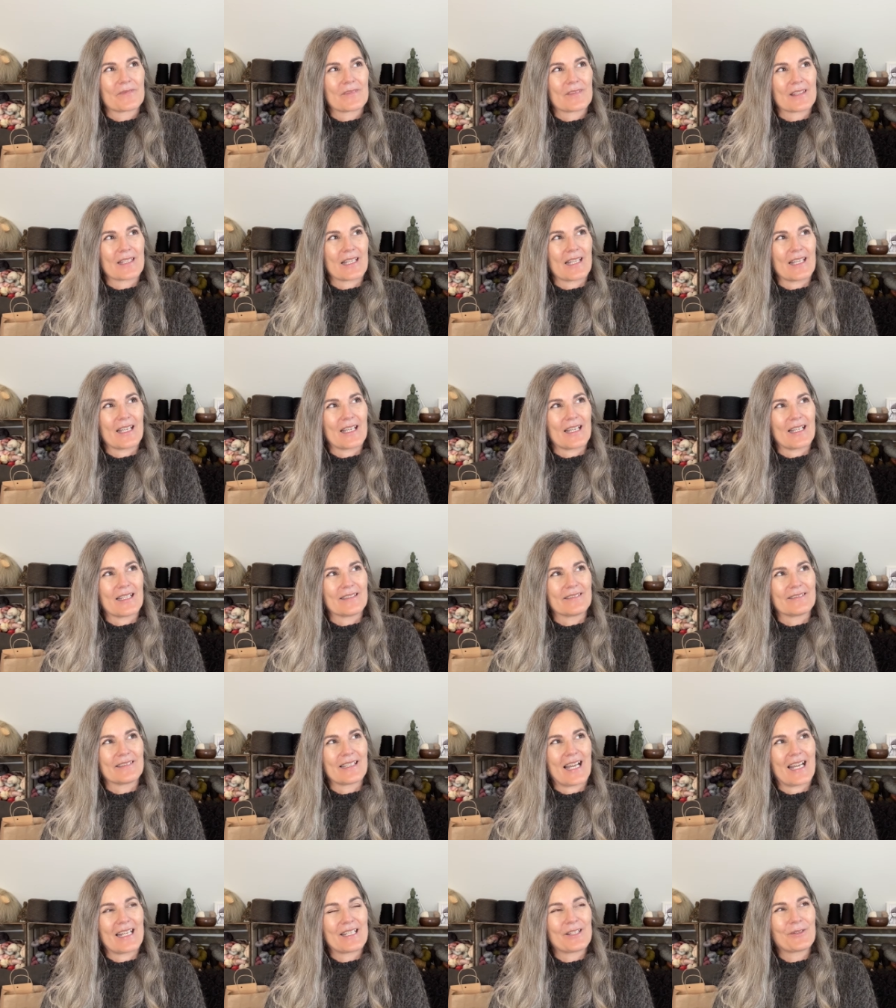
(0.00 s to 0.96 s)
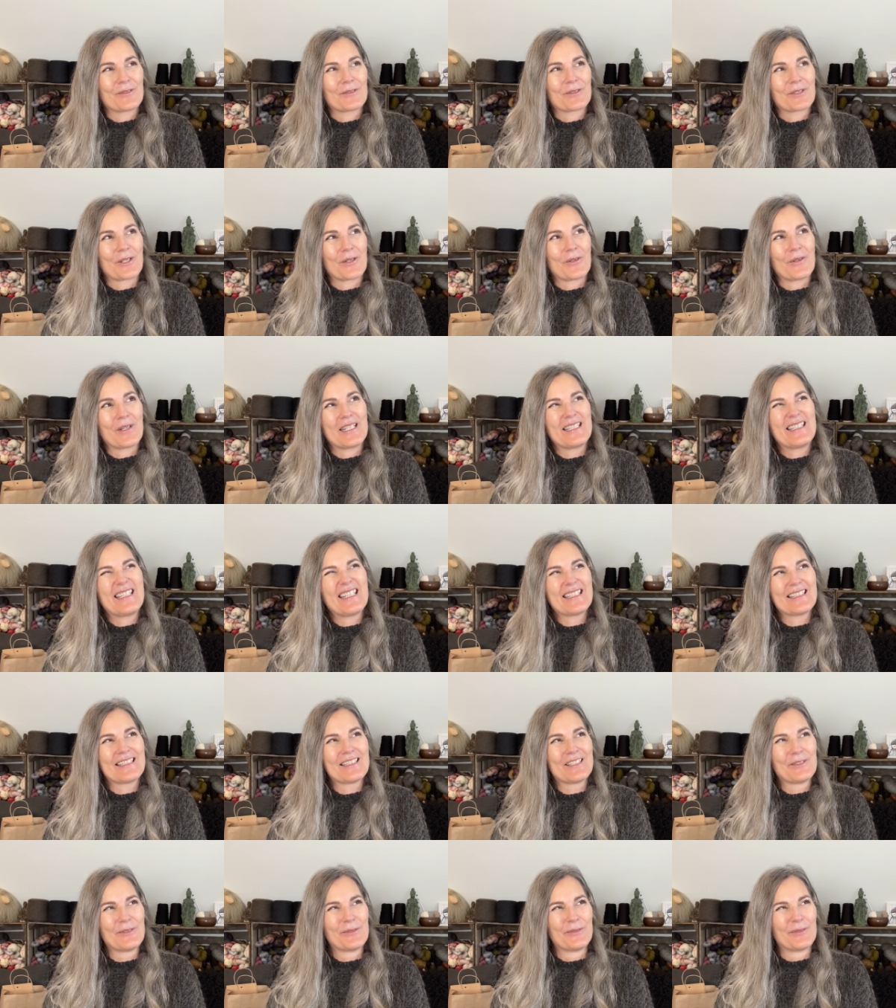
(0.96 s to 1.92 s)
yeah, I don't know. It
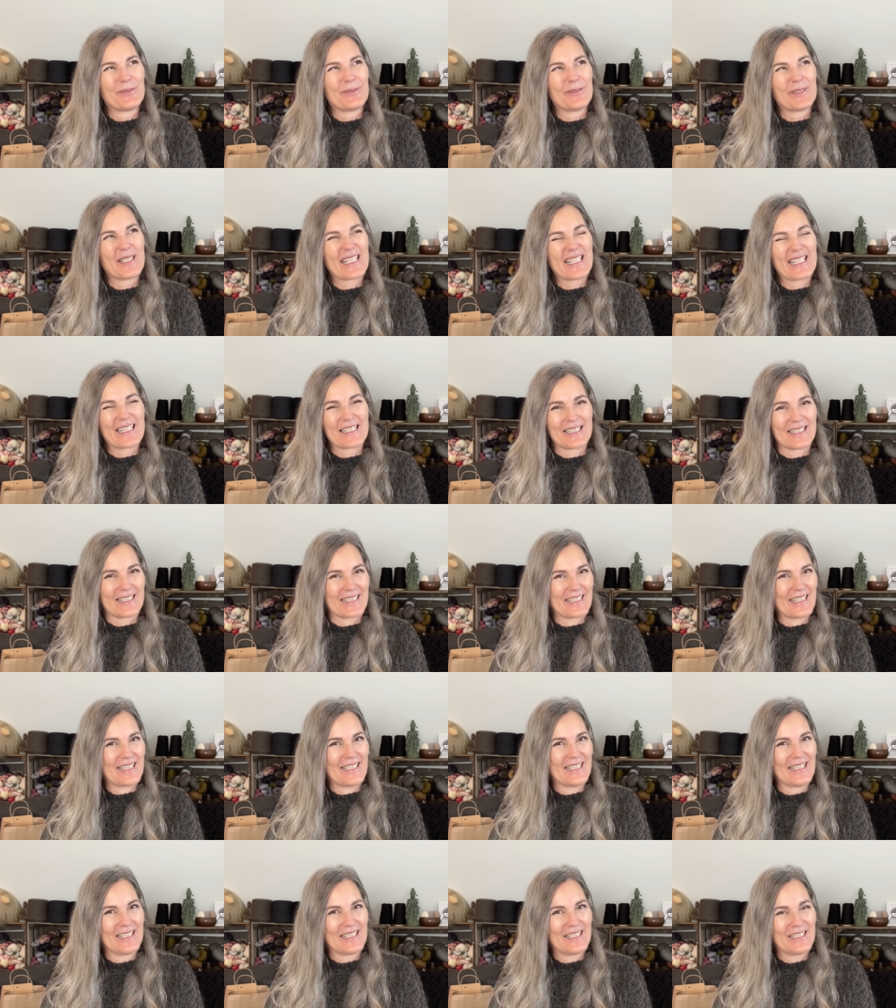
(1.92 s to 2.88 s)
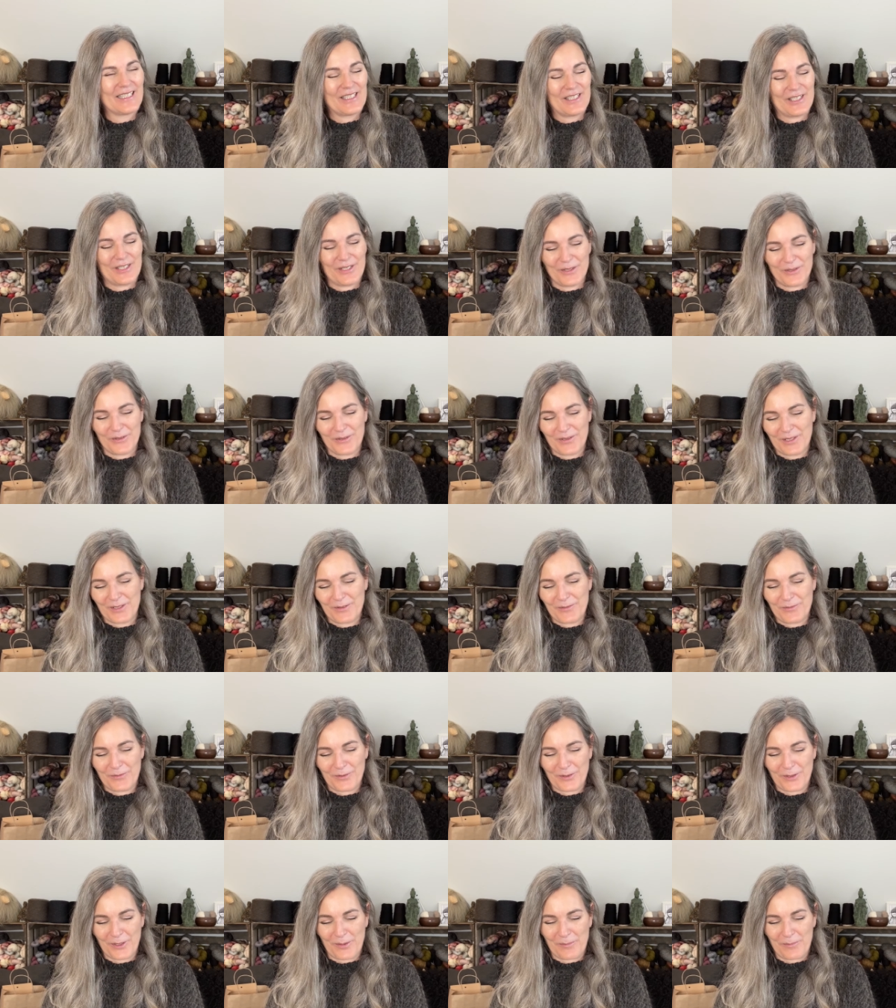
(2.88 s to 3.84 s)
didn't really do it
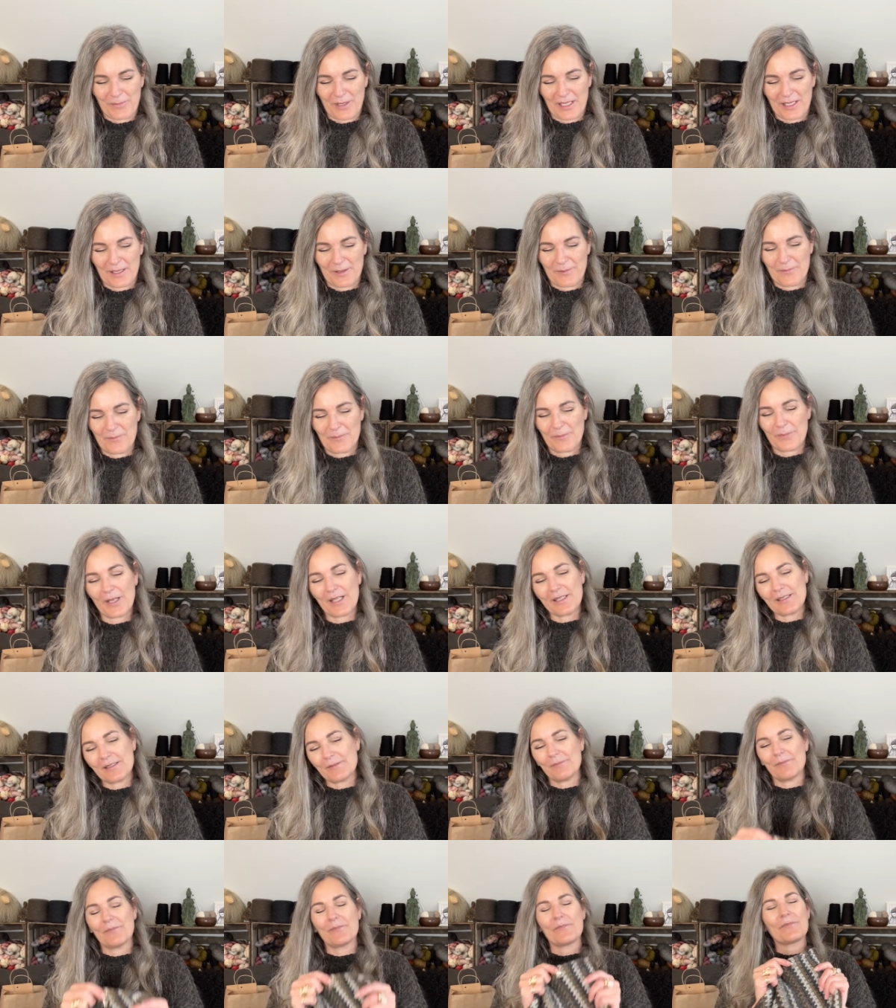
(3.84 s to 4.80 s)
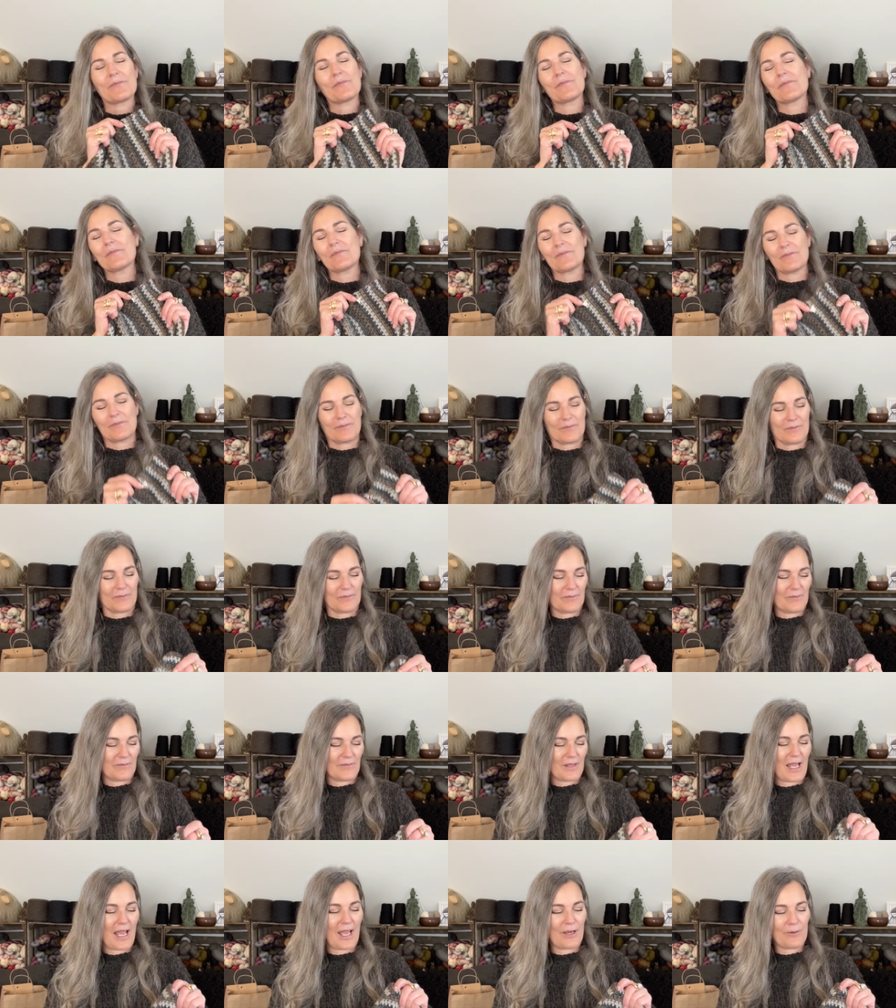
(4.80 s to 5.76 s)
for me, but
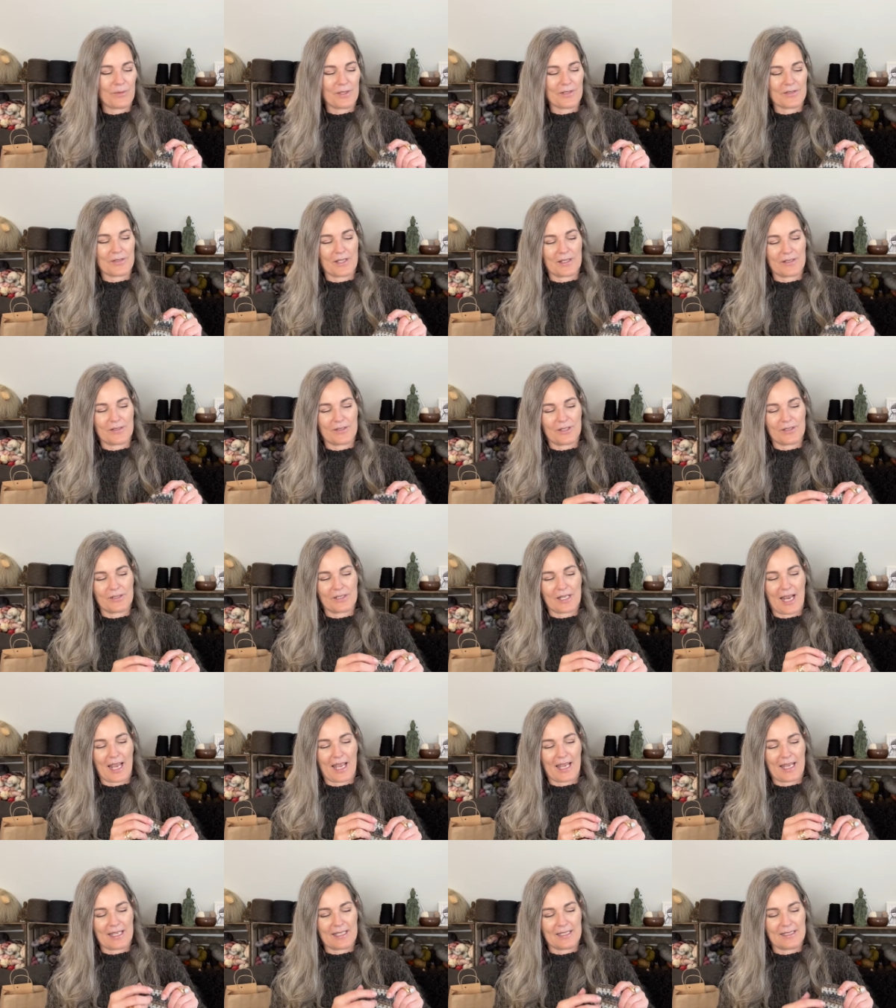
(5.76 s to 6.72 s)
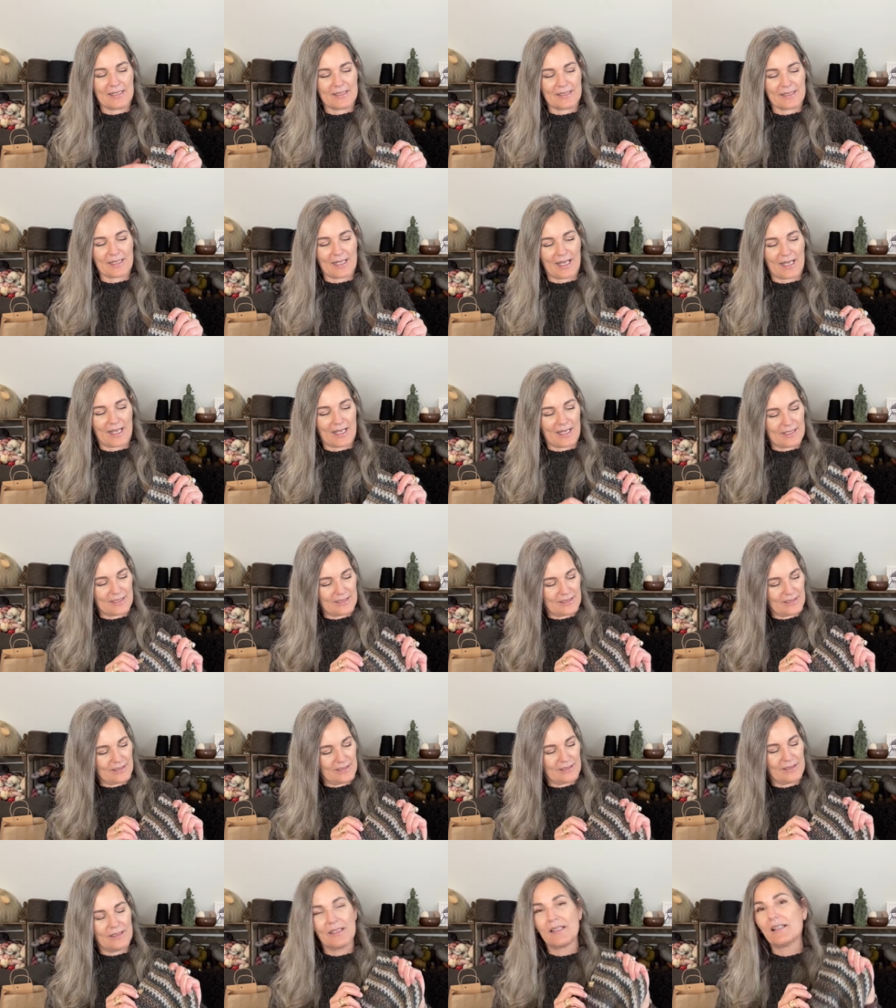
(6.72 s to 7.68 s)
I was entertained and.